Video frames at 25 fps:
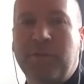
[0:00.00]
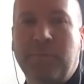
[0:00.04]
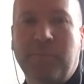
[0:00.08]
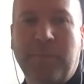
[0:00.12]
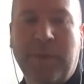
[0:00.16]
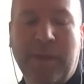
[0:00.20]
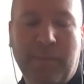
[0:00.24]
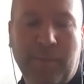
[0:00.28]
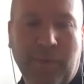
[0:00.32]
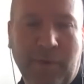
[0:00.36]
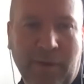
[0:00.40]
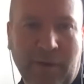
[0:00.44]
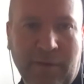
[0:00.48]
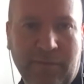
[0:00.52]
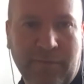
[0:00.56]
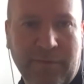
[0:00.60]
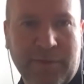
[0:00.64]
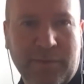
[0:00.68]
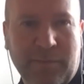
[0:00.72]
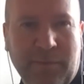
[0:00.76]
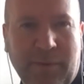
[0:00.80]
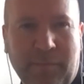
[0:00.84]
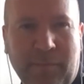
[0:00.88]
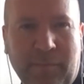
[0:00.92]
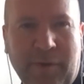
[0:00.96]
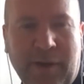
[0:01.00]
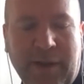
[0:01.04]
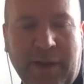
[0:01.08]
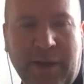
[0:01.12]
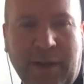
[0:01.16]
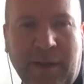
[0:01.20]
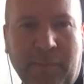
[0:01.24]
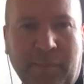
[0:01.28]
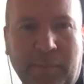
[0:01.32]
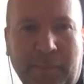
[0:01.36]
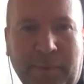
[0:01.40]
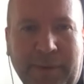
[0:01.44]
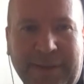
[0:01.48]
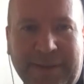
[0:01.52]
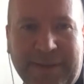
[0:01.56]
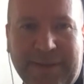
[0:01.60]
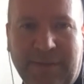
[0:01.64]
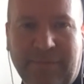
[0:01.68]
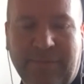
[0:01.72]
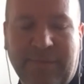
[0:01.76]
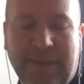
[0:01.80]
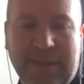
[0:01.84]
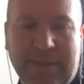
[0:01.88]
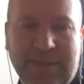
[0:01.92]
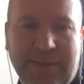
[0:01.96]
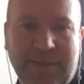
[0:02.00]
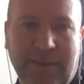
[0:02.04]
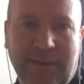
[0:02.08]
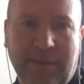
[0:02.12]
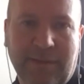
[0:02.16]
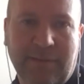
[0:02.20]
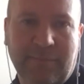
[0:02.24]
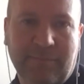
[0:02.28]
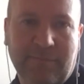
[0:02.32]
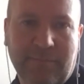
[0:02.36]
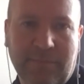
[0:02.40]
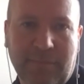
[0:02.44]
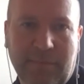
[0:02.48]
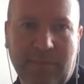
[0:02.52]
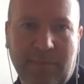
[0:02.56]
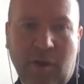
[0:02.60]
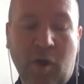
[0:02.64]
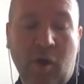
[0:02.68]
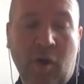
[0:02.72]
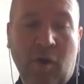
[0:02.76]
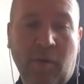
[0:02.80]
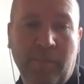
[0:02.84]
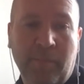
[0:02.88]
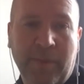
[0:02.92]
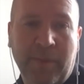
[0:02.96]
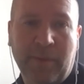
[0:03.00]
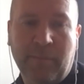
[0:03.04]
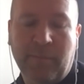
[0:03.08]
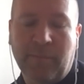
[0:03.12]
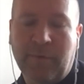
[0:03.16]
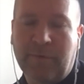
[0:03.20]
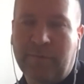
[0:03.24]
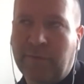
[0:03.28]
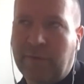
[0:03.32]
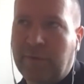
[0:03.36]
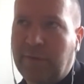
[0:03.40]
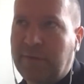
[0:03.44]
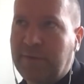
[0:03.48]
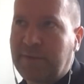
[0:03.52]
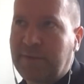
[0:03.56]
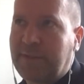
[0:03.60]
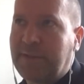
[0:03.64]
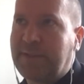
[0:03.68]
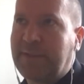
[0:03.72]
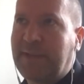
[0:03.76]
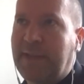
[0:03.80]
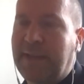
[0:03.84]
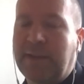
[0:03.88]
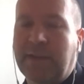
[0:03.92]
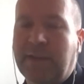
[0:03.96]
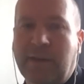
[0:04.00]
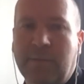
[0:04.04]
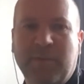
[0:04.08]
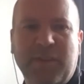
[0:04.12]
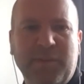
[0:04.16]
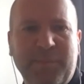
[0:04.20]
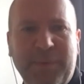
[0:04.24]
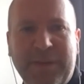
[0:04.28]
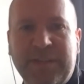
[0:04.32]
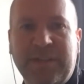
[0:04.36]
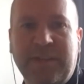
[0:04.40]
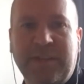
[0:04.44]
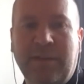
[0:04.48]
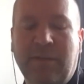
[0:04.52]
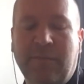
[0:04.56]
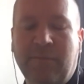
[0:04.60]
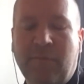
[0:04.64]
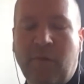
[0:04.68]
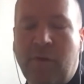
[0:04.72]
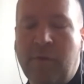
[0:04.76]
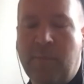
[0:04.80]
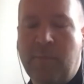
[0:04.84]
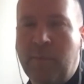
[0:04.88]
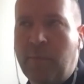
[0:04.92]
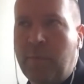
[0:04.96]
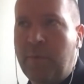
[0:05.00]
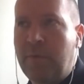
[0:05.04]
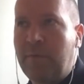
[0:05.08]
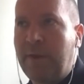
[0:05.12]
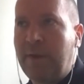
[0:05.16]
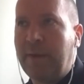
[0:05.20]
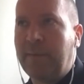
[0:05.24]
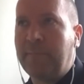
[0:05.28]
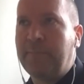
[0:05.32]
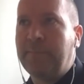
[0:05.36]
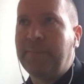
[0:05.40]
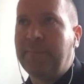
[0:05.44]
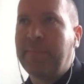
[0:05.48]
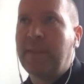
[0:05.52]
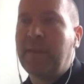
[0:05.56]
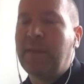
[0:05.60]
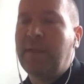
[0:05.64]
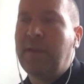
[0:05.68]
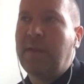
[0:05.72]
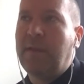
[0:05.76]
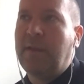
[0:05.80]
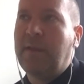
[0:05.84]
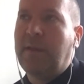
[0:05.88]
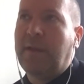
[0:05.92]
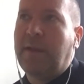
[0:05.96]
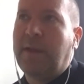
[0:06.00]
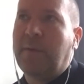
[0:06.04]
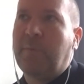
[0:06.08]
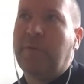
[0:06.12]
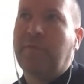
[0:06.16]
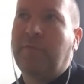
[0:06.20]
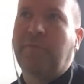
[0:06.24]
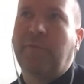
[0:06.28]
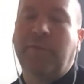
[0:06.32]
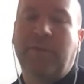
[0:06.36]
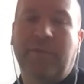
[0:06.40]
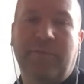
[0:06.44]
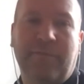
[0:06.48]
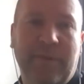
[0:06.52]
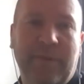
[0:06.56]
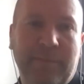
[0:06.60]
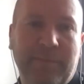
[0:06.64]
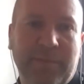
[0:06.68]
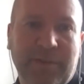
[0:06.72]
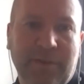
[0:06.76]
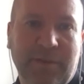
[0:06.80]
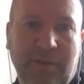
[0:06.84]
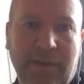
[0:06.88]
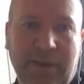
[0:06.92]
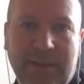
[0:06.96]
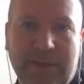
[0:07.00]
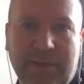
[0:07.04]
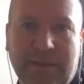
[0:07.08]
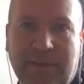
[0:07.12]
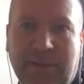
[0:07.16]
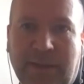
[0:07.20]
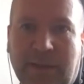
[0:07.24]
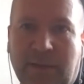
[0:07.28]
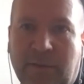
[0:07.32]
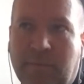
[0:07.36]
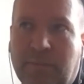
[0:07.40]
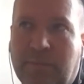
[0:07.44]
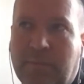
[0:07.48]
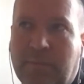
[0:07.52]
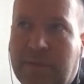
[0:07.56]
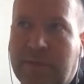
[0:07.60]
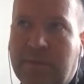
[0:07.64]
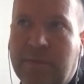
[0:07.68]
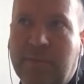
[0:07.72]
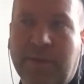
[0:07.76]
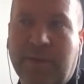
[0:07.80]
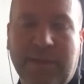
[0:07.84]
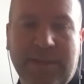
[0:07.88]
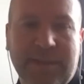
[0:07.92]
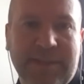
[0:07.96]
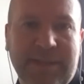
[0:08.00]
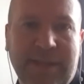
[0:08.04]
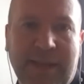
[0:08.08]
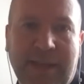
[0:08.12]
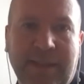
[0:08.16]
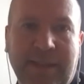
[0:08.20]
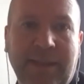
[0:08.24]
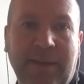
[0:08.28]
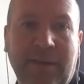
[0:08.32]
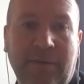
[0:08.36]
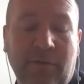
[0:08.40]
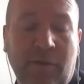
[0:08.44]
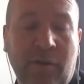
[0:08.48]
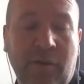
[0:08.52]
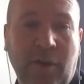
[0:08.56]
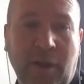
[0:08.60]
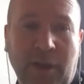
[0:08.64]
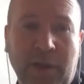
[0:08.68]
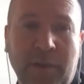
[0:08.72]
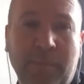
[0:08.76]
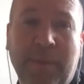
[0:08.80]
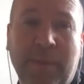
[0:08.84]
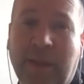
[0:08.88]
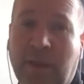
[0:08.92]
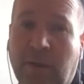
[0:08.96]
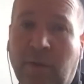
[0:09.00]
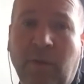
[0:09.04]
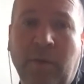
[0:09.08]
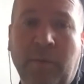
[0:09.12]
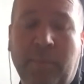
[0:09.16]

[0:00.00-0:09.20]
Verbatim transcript: people over to umbrella companies if that's going to harm them with regards to take home, especially in the environment we're in. However, on the flip side, you know, we do understand that there are going to be a lot of